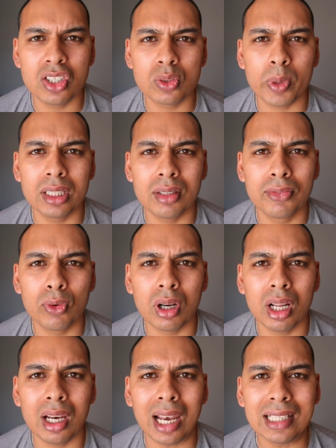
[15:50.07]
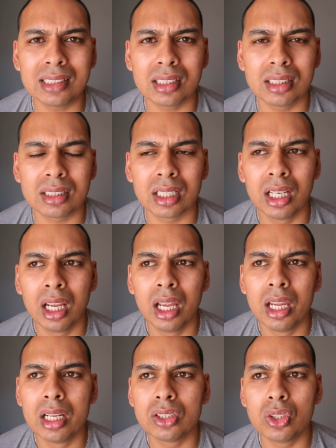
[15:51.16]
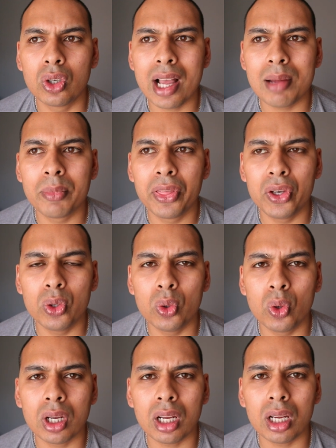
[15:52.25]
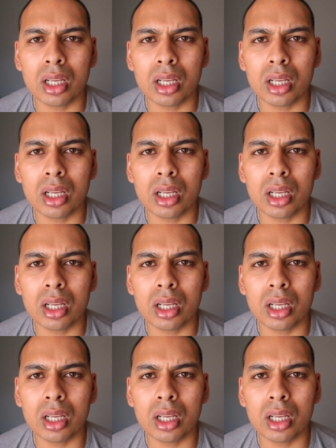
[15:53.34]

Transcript: She's waiting for her license to come through.